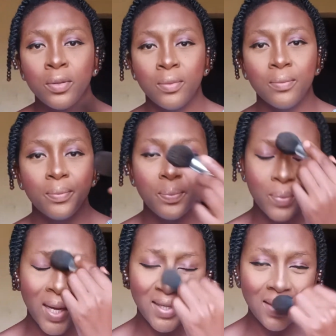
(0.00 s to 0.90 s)

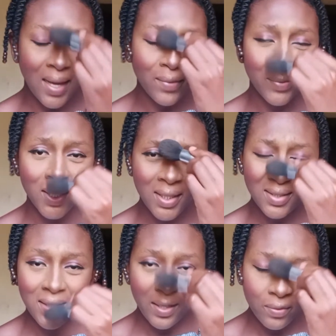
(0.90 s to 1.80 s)
and I really
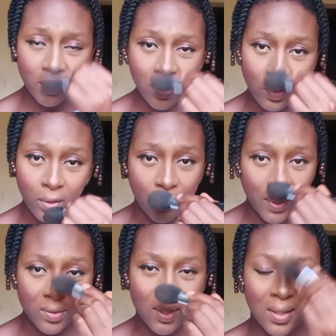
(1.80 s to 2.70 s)
never really thought
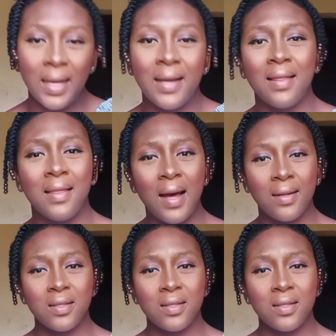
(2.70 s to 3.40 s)
about it like that,